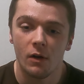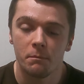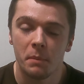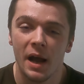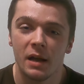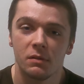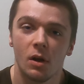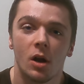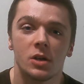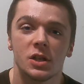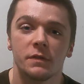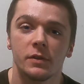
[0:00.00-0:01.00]
by and
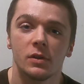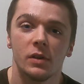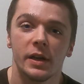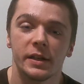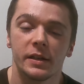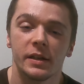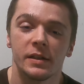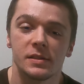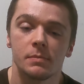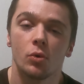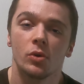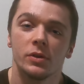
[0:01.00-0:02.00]
large, I feel like
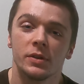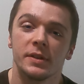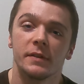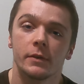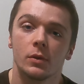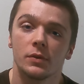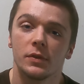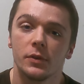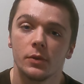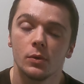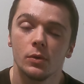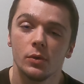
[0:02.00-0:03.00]
it's more difficult to
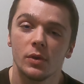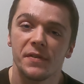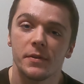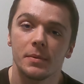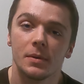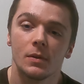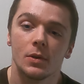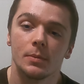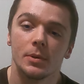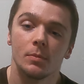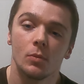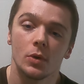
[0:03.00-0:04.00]
do. You have to be a little
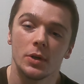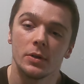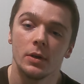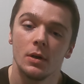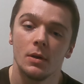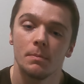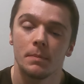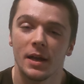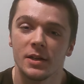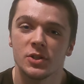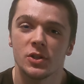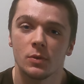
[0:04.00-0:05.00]
bit more
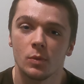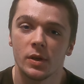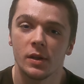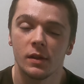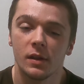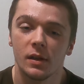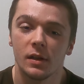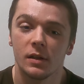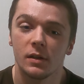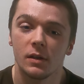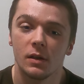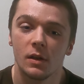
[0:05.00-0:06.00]
patient with it,